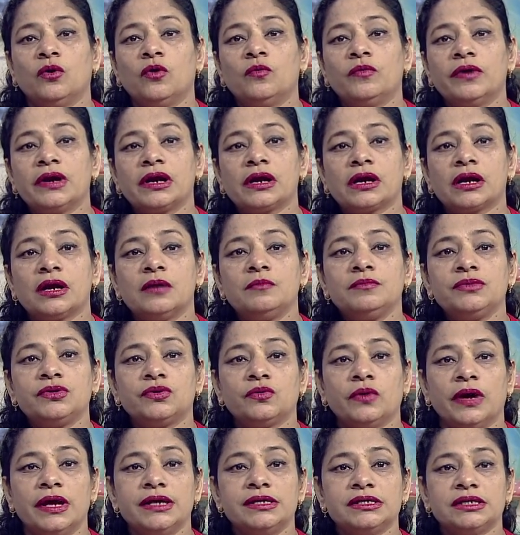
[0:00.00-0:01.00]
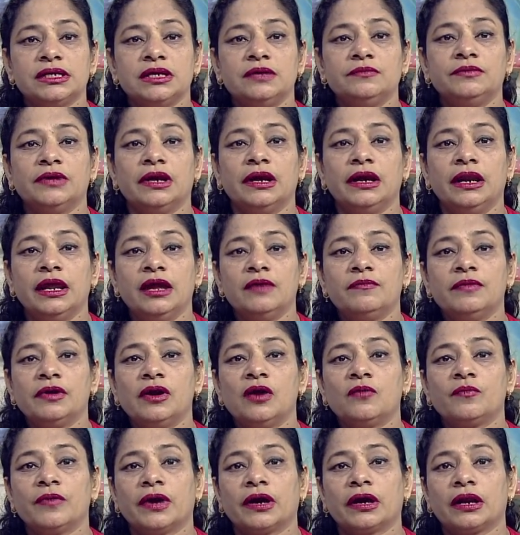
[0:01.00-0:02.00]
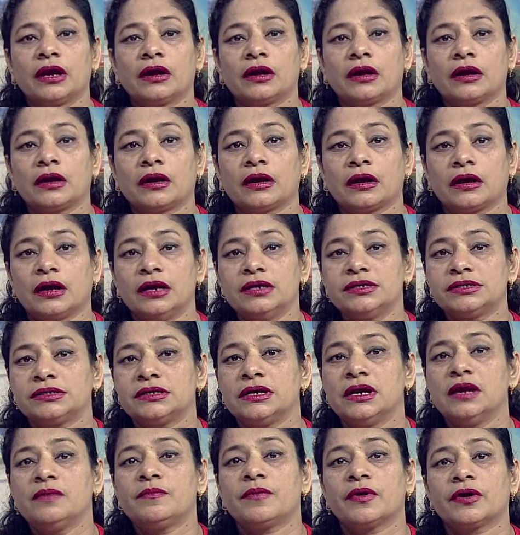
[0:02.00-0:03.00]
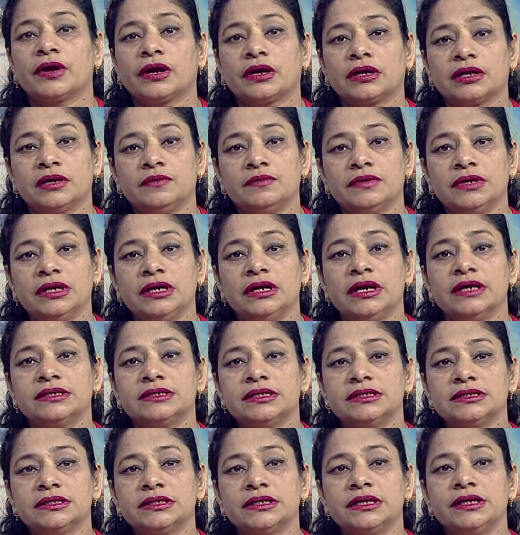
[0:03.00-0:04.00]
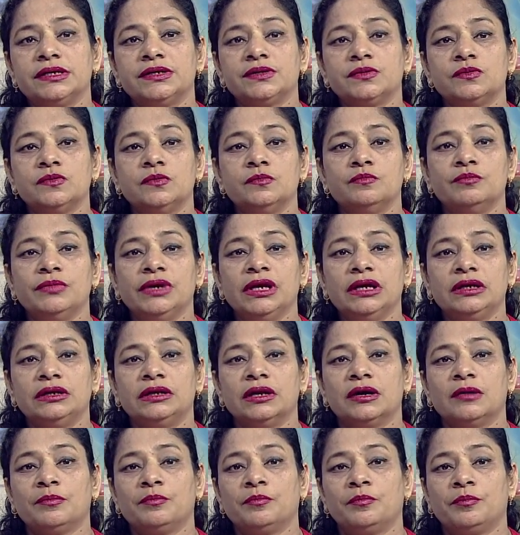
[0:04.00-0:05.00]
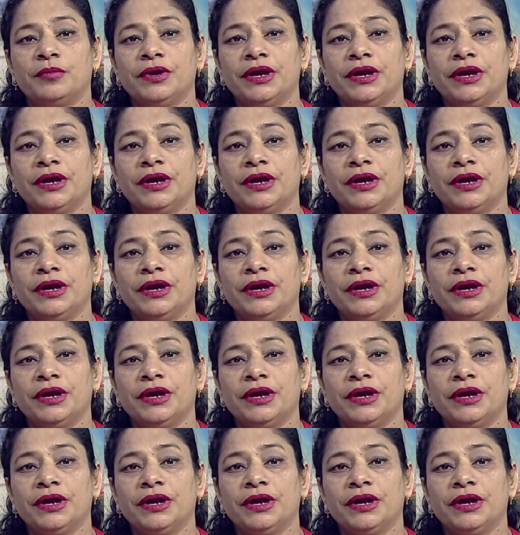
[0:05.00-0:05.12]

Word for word: overcome to achieve the level of agricultural productivity necessary to meet the